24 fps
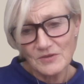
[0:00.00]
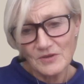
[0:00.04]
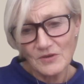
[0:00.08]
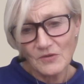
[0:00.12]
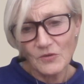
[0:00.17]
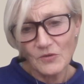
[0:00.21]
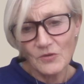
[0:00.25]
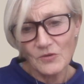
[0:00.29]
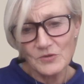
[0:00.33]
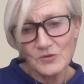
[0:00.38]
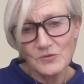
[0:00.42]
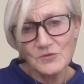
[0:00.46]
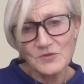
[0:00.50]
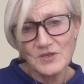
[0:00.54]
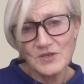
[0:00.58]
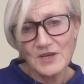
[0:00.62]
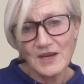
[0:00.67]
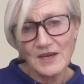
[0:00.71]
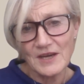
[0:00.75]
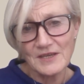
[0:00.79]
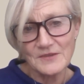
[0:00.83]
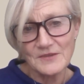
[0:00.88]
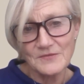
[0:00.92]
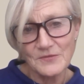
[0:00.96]
or new
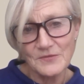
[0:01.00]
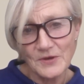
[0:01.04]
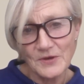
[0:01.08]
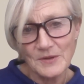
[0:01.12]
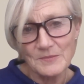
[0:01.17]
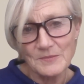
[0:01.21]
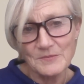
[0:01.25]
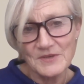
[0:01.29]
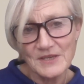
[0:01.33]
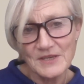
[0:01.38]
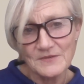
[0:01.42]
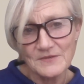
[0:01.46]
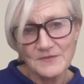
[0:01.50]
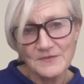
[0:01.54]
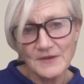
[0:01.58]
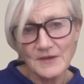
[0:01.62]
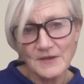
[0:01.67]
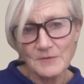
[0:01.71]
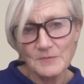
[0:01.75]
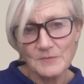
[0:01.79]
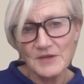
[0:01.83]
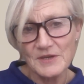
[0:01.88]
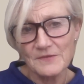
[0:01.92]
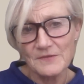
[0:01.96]
targets for MDS
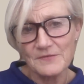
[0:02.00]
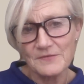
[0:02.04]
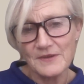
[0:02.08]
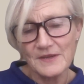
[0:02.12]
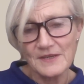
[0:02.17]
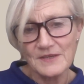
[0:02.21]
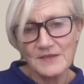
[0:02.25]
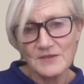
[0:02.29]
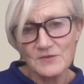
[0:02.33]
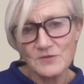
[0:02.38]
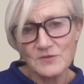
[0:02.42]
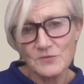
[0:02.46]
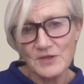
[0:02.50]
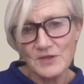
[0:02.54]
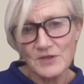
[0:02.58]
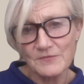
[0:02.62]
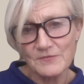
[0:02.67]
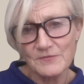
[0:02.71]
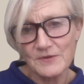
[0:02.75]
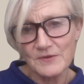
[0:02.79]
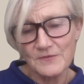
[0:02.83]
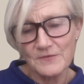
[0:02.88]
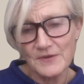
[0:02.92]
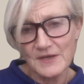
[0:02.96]
therapy? I think it's two
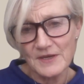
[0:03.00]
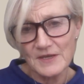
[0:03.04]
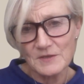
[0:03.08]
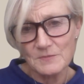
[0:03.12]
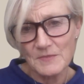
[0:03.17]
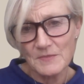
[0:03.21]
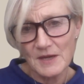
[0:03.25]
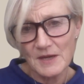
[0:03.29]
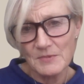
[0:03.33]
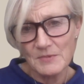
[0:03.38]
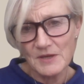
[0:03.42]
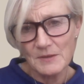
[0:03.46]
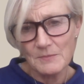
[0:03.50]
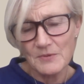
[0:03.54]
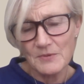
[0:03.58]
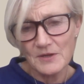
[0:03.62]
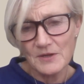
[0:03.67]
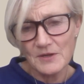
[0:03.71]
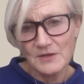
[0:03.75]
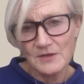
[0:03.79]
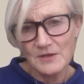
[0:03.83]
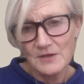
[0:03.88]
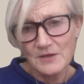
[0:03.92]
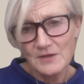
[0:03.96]
different things maybe,
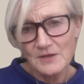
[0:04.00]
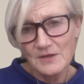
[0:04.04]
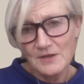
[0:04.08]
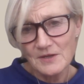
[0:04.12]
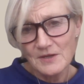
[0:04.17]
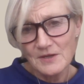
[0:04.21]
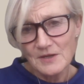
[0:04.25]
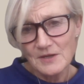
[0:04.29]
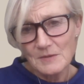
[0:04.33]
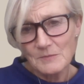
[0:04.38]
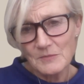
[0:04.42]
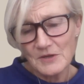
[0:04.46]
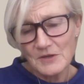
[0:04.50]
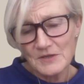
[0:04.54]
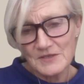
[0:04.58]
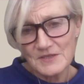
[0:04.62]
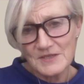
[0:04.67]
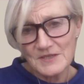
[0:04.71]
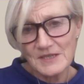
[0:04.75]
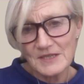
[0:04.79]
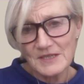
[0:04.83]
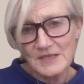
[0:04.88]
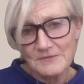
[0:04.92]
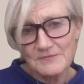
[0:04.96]
but
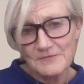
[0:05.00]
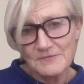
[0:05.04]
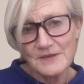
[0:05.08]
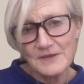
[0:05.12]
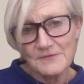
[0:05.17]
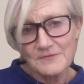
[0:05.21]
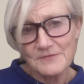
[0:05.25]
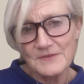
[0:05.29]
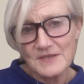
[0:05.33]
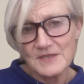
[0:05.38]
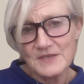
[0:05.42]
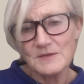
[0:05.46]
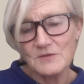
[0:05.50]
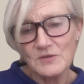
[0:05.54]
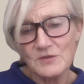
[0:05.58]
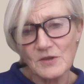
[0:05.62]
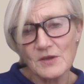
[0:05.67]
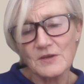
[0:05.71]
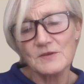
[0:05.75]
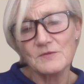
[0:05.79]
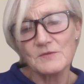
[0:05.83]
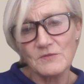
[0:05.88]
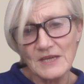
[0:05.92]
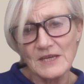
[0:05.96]
still, if this
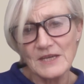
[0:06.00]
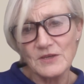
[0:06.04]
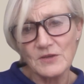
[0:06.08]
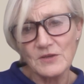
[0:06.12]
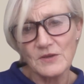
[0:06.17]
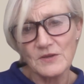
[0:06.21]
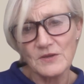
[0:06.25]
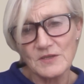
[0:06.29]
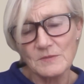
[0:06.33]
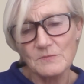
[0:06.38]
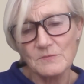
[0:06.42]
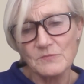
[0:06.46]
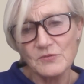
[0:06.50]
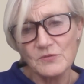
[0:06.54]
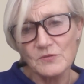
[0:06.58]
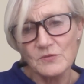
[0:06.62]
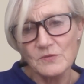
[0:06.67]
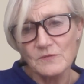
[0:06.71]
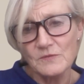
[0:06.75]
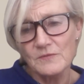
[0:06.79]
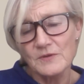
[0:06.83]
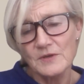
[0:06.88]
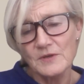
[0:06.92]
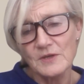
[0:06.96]
really does
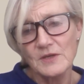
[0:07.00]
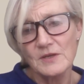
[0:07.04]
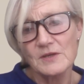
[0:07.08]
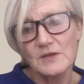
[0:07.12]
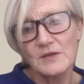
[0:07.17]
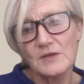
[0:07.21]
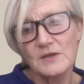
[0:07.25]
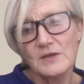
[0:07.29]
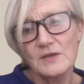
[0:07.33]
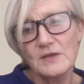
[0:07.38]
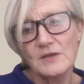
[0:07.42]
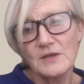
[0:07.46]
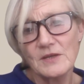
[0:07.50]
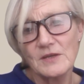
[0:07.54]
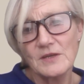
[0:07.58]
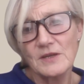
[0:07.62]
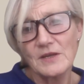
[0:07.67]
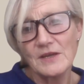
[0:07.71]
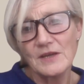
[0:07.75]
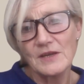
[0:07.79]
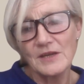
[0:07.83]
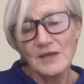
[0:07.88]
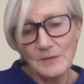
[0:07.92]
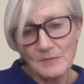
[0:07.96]
improve
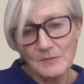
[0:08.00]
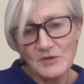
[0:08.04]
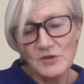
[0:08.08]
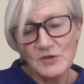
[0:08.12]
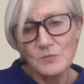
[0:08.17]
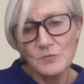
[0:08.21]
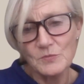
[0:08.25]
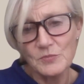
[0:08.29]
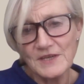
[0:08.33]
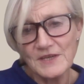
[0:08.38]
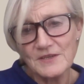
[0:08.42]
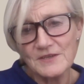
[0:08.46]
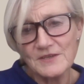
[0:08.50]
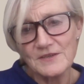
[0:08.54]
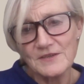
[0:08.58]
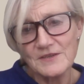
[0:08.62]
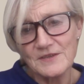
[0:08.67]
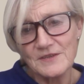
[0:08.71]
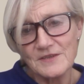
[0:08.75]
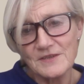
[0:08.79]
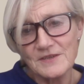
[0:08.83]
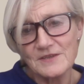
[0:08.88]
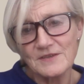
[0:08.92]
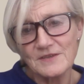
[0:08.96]

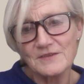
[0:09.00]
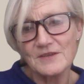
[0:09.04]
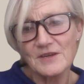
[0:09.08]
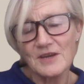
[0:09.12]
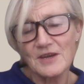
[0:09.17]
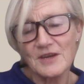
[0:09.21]
hematopoiesis,